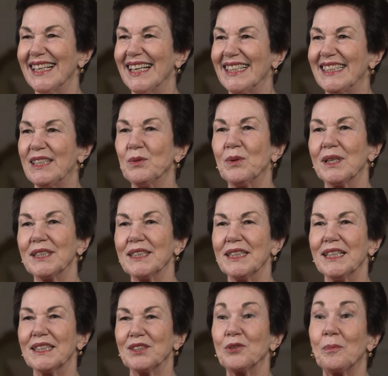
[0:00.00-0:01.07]
She was
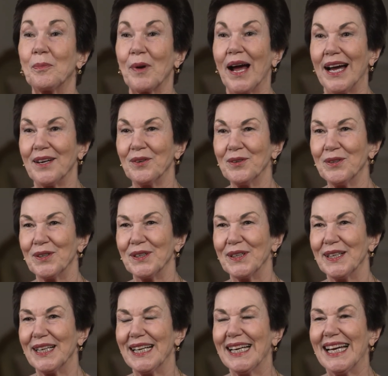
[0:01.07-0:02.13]
a soprano,
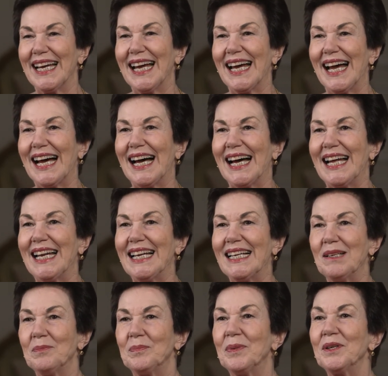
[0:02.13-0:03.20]

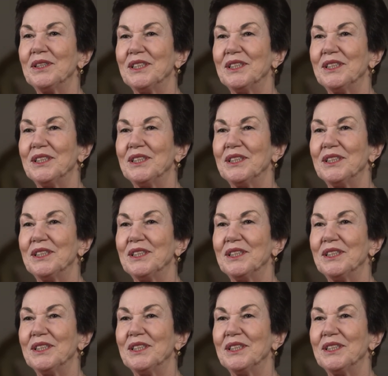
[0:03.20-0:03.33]
but